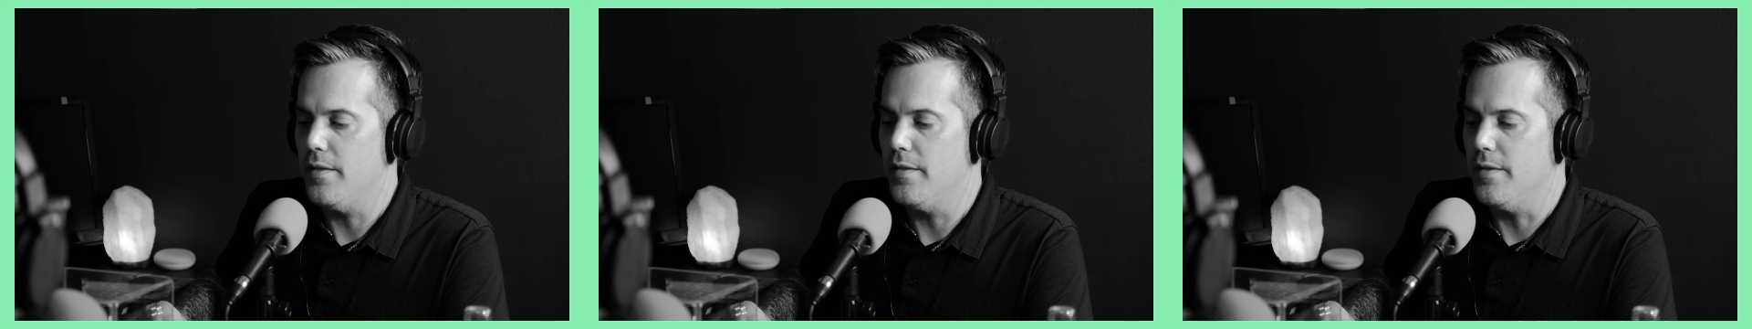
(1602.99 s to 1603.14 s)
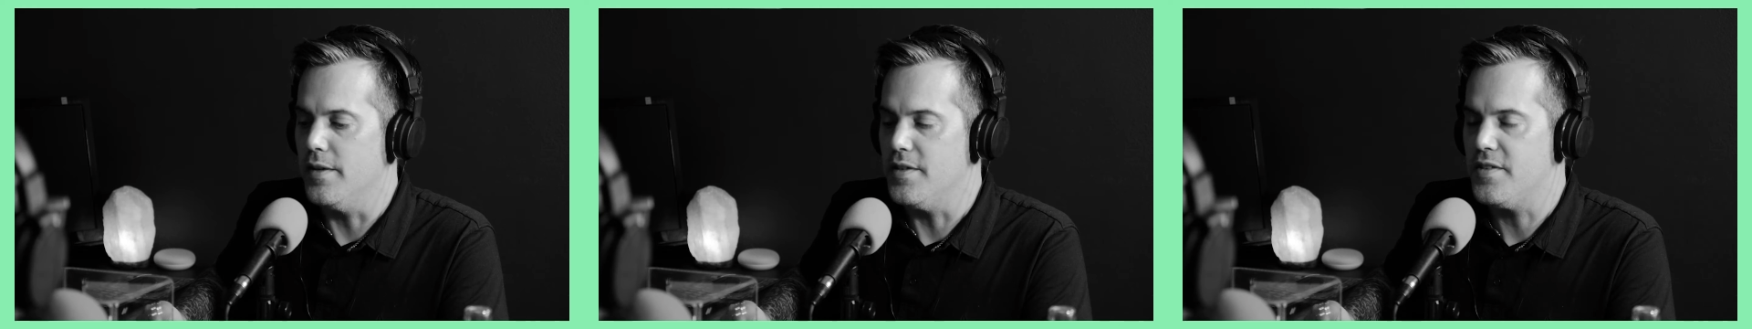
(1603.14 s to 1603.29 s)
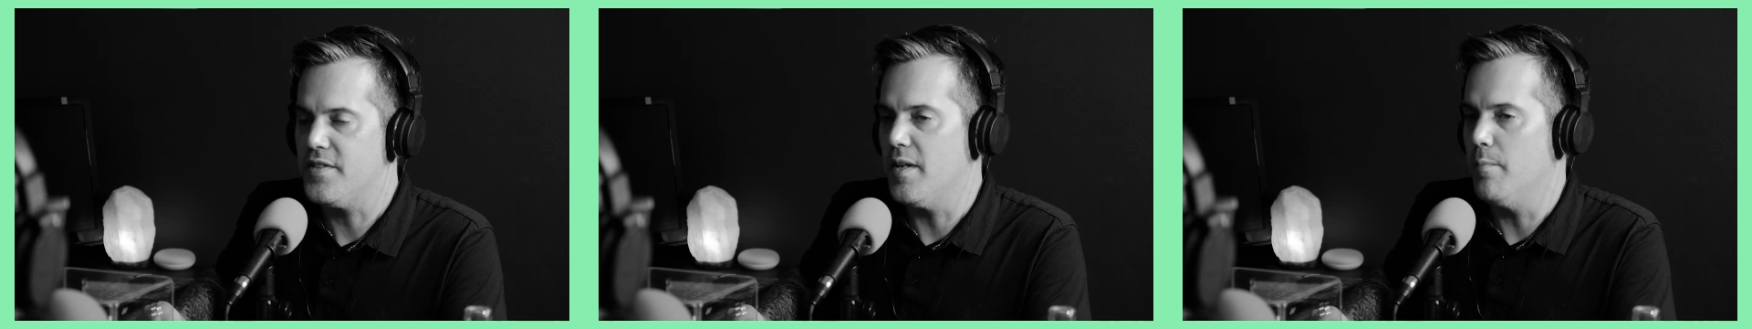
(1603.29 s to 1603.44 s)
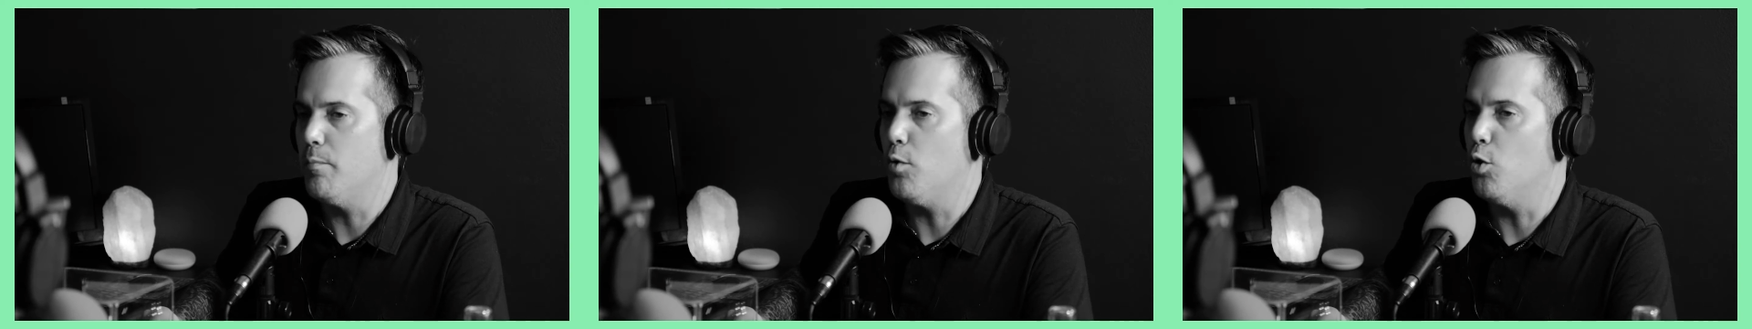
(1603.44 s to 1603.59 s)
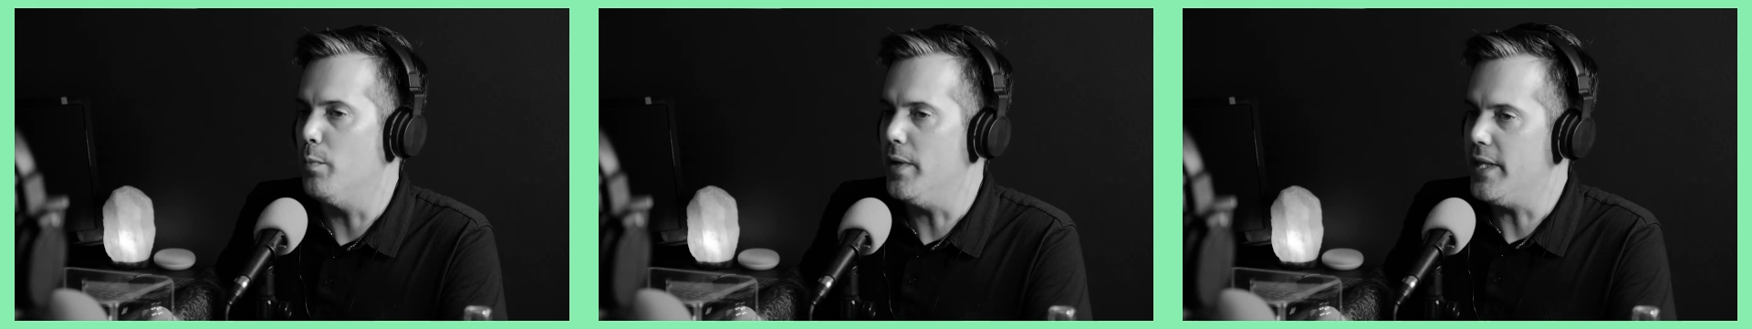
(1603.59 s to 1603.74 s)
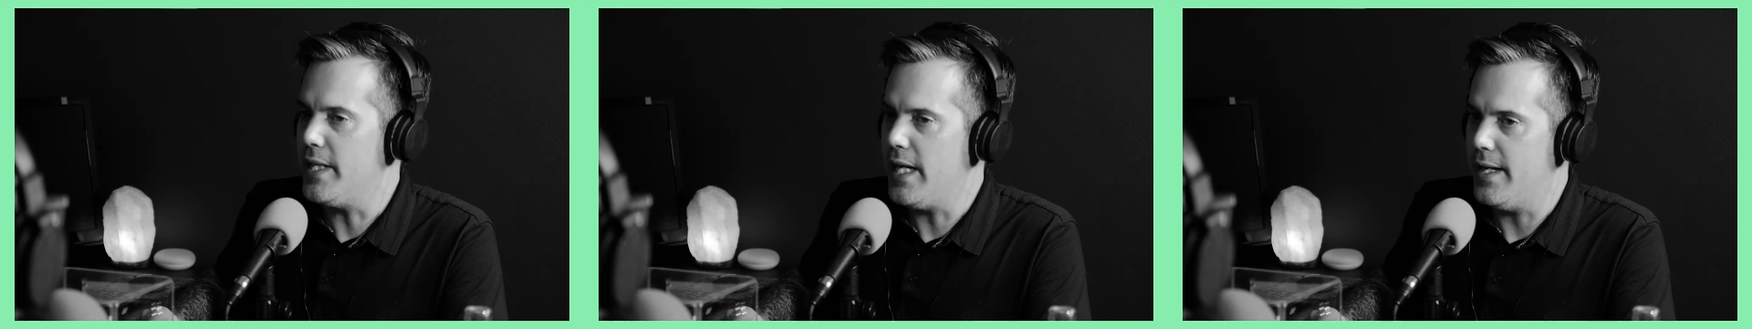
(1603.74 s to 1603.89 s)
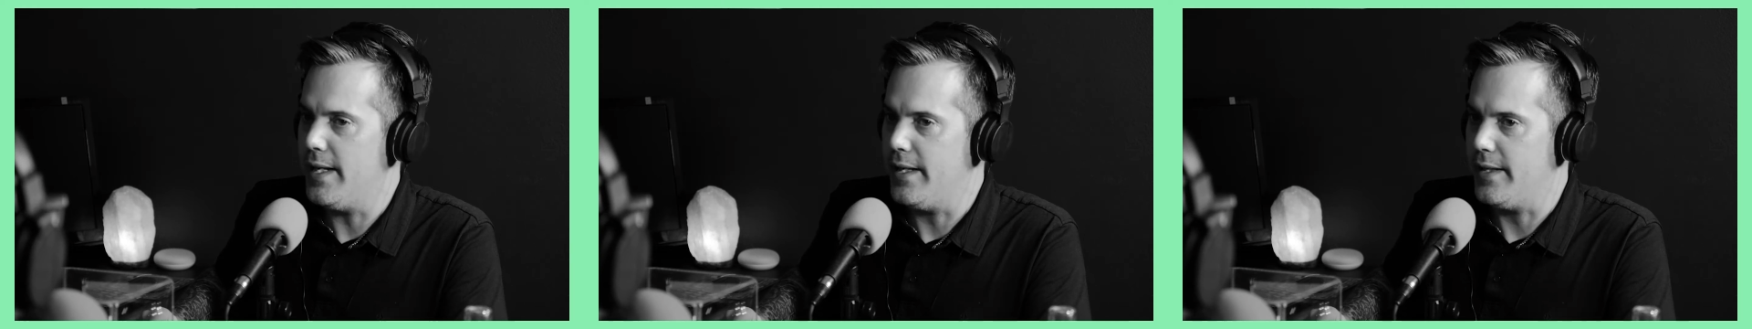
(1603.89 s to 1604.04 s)
the simple
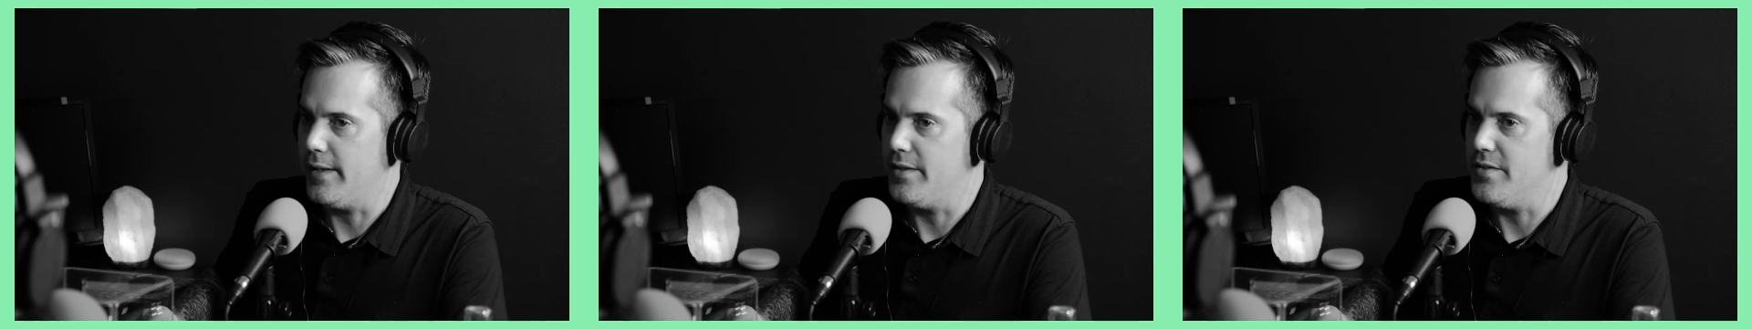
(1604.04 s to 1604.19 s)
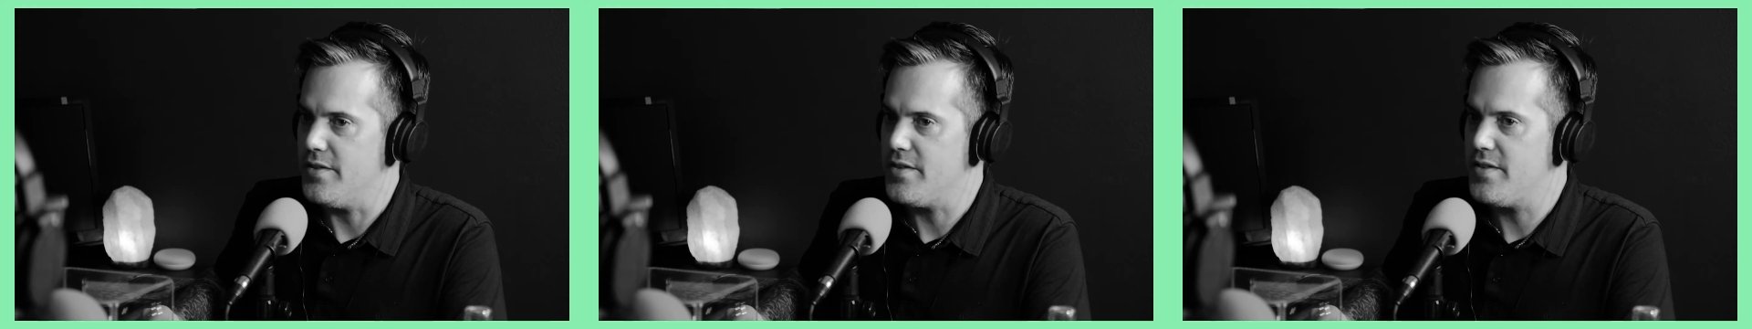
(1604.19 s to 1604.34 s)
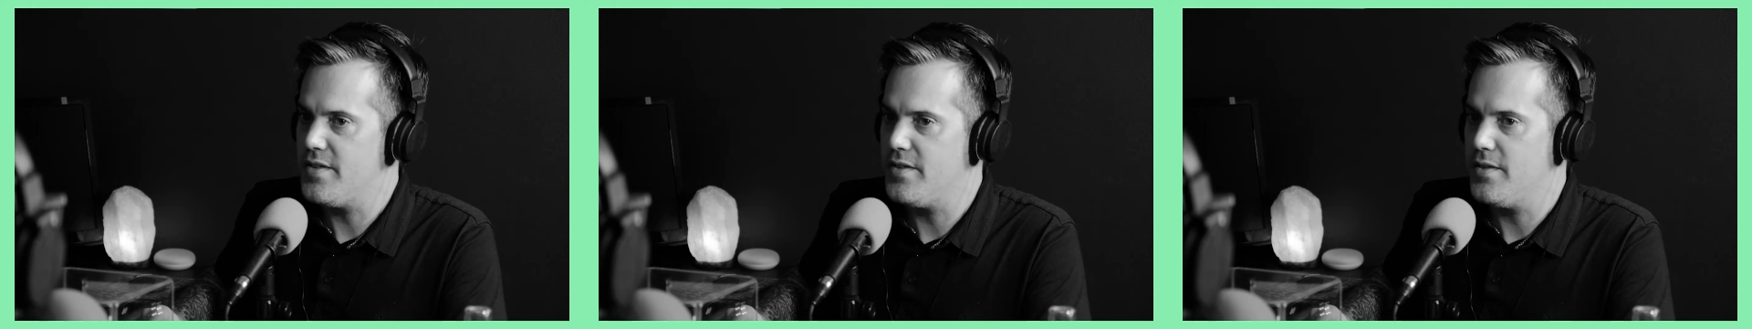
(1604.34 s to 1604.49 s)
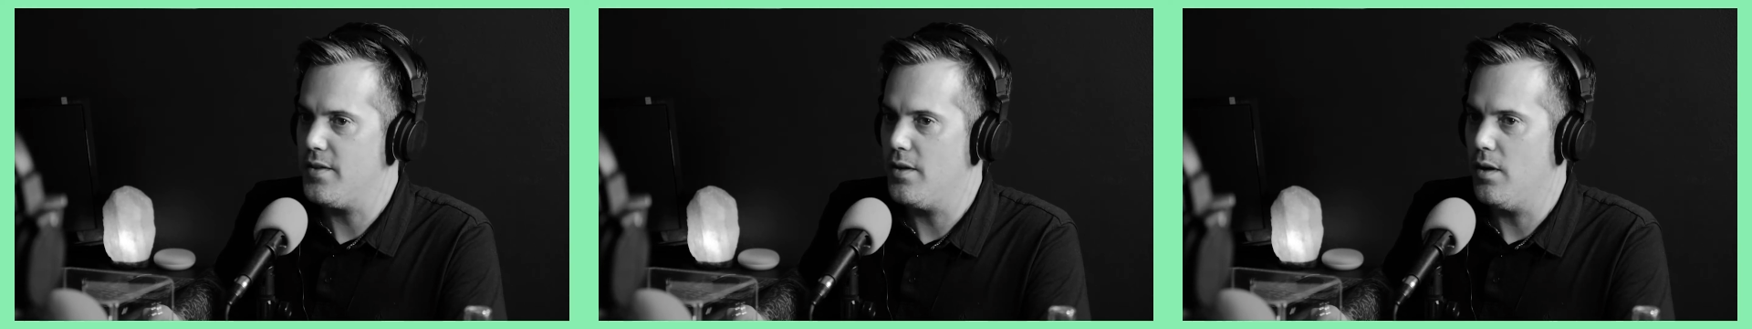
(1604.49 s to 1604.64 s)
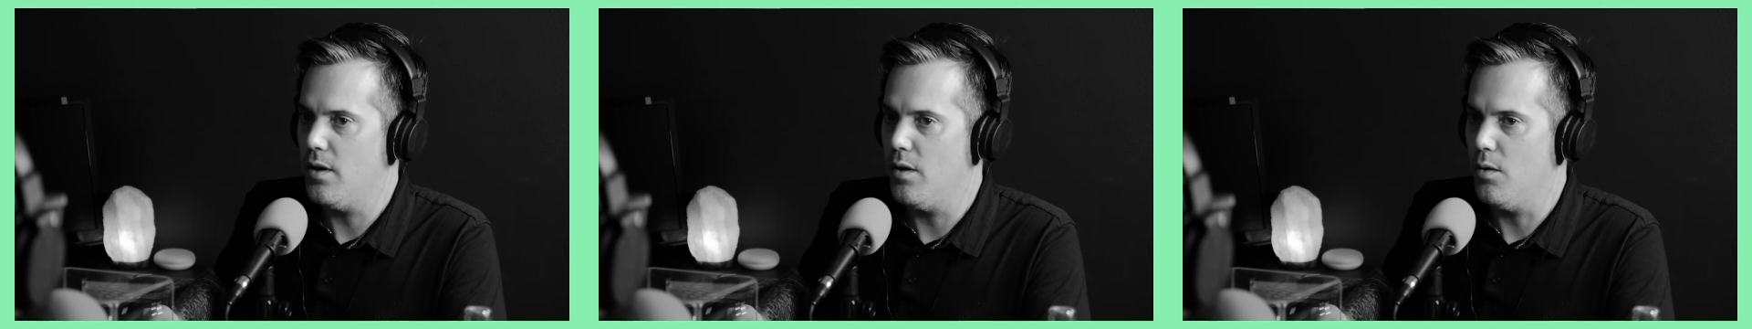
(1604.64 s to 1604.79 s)
beginnings